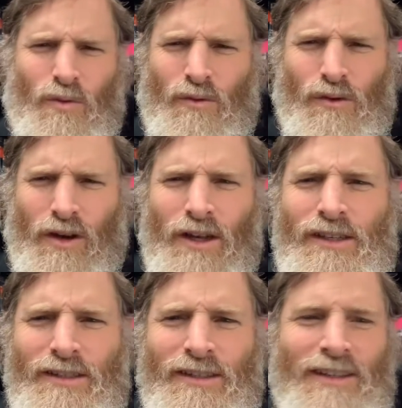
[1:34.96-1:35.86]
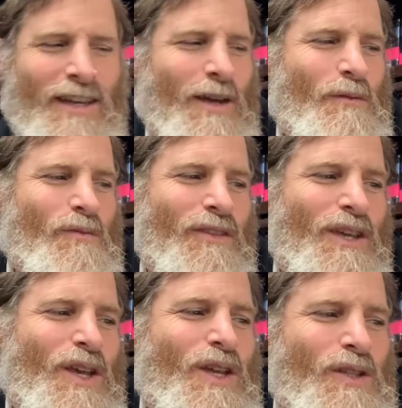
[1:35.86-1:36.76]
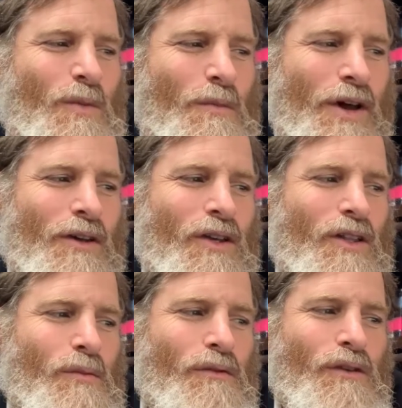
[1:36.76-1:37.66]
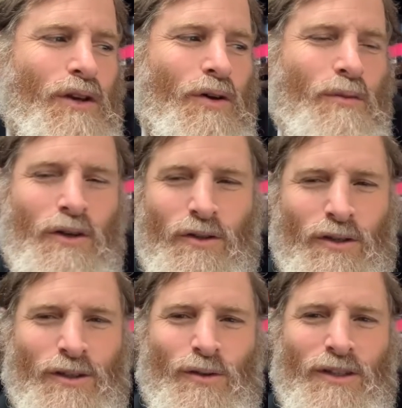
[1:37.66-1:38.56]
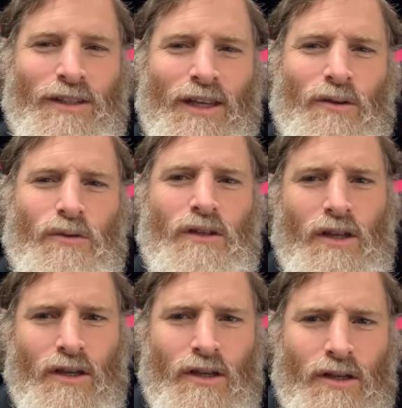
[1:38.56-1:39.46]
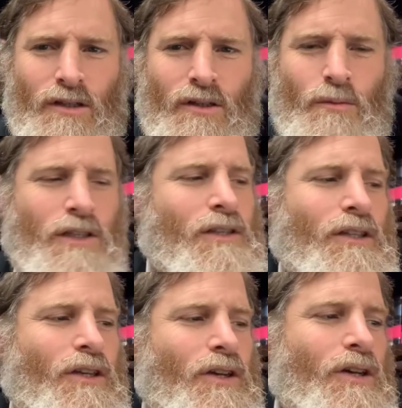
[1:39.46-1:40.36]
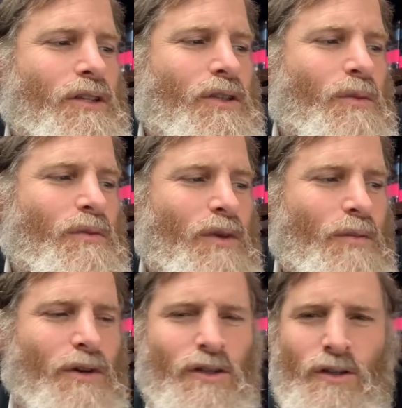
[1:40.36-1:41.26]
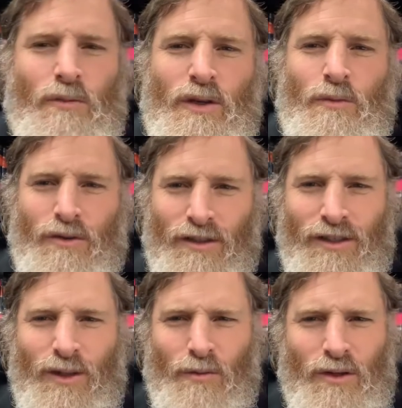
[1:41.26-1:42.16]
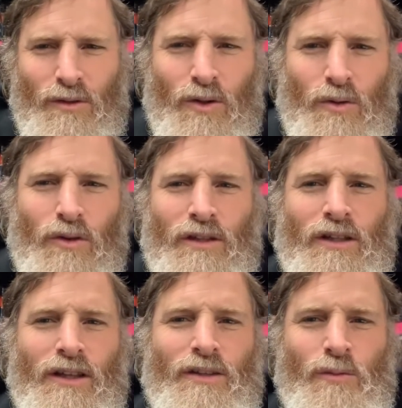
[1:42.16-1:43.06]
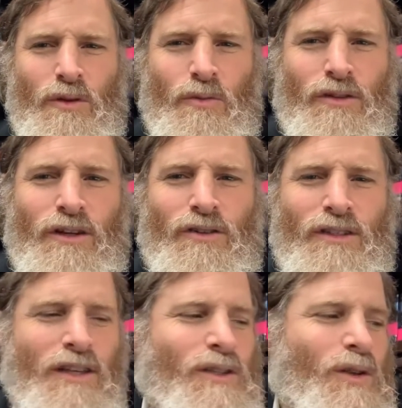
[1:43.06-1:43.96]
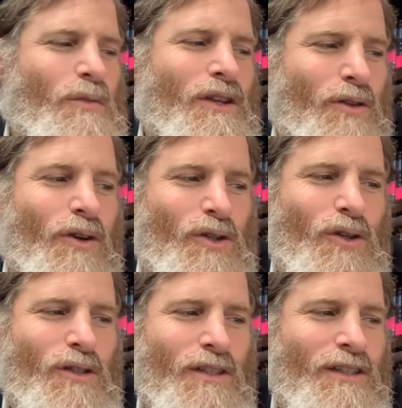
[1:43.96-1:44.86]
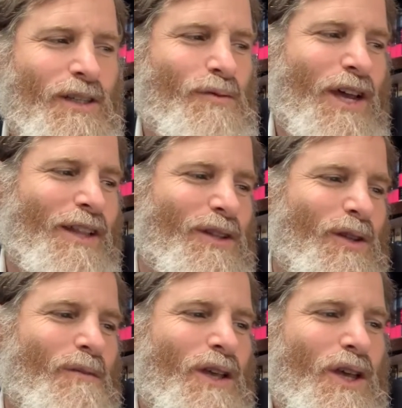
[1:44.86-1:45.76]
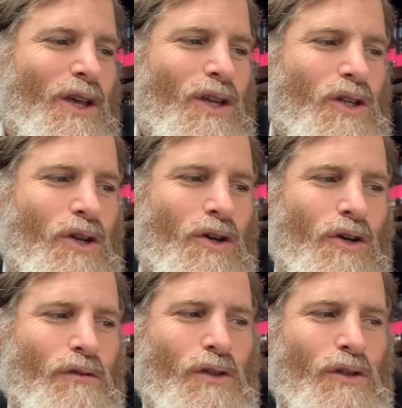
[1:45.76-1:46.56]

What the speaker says: for us? Yeah. The Margala B'Fiyom, and also an interesting language. It's basically a custom amongst the people. See, sometimes you quote people that are saying something, and the Chashulchan says that's valid. So I